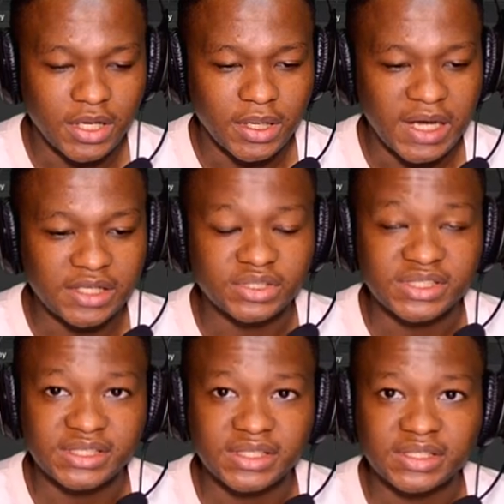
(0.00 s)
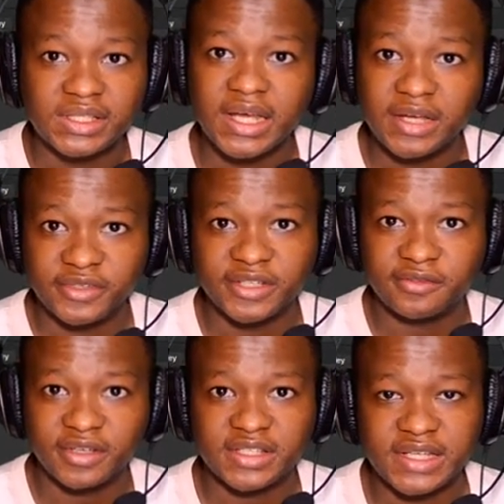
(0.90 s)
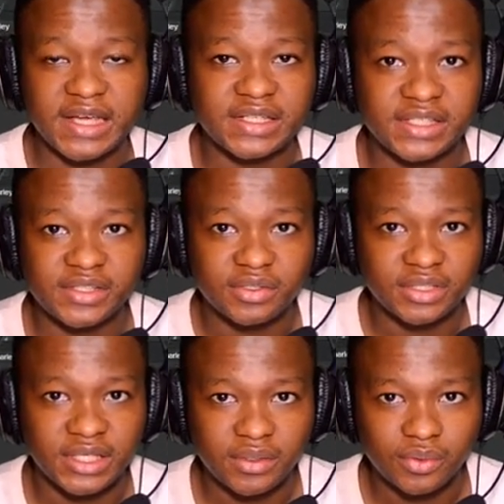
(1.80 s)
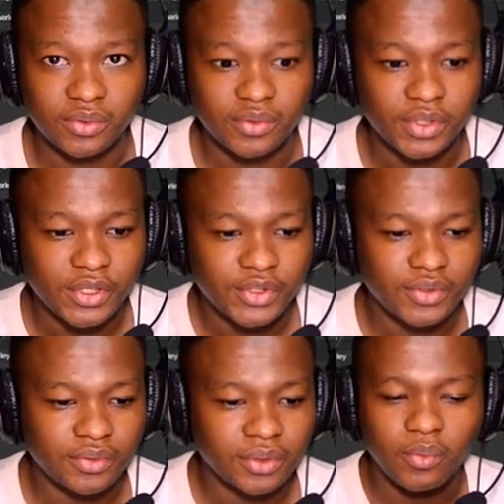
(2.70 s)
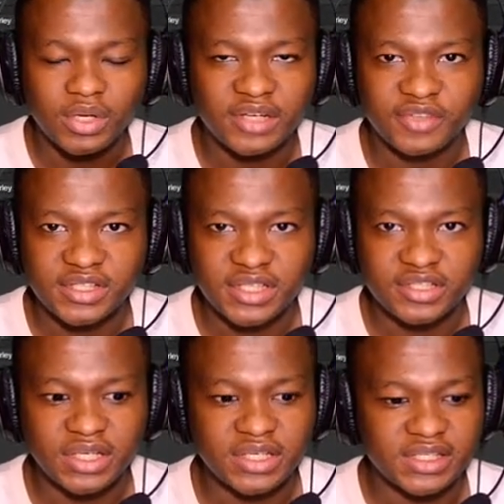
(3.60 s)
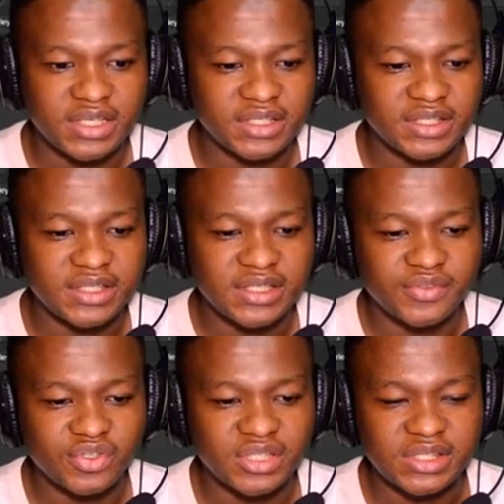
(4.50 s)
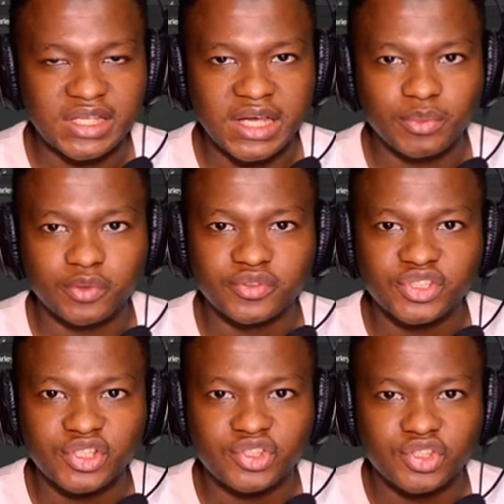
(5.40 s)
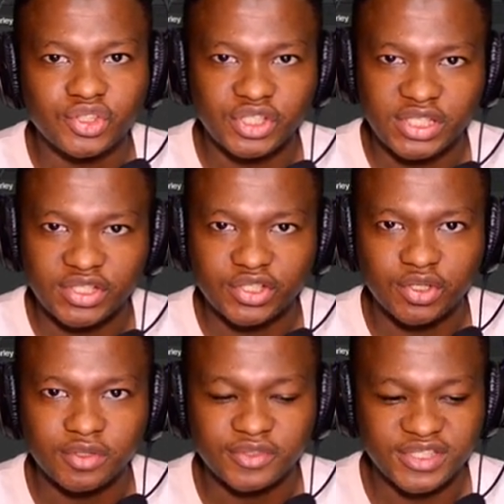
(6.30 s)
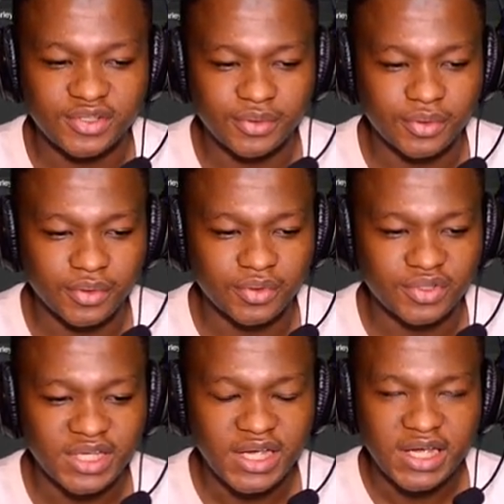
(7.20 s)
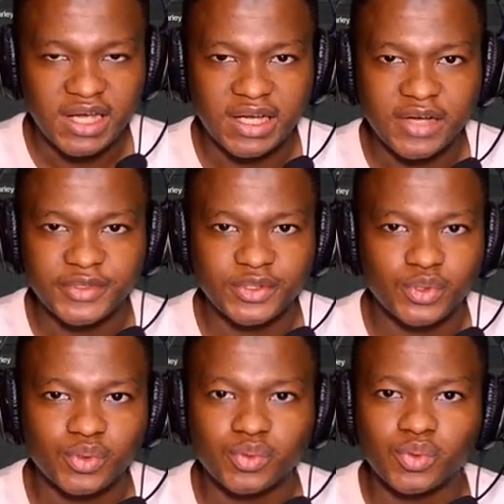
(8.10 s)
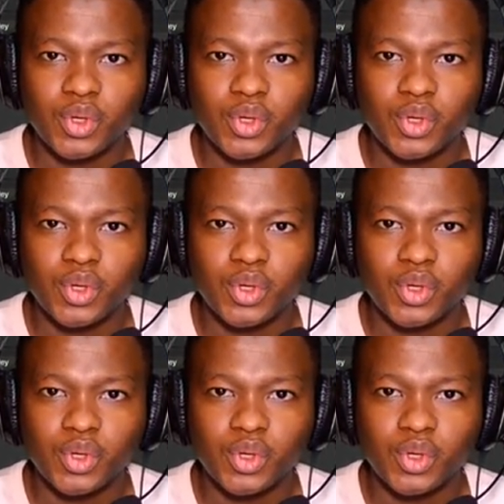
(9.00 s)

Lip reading: and retained every effect I did on that logo. So one advantage now is that it saves you the time of changing each of these logos and having to